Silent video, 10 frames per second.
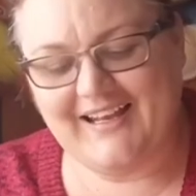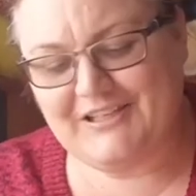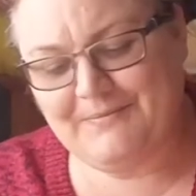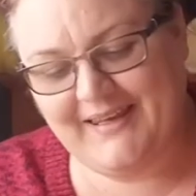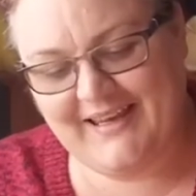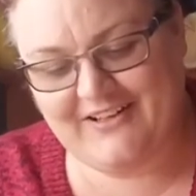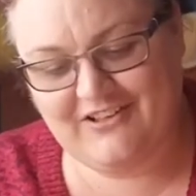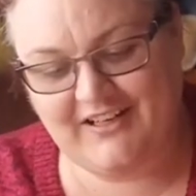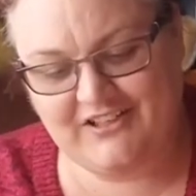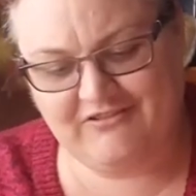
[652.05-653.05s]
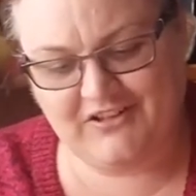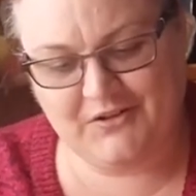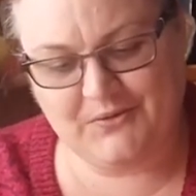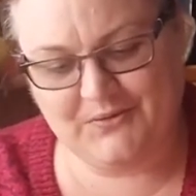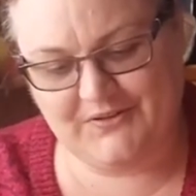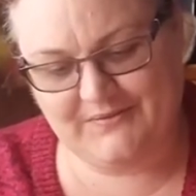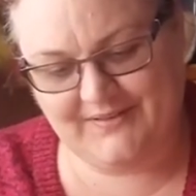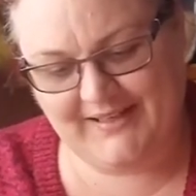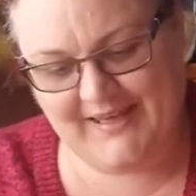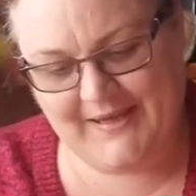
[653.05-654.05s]
And this bit here just kind of struck a chord,
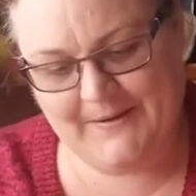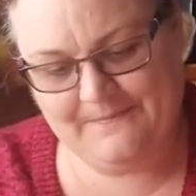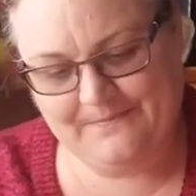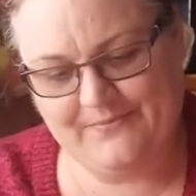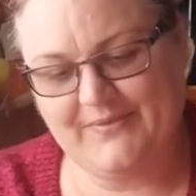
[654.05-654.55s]
okay?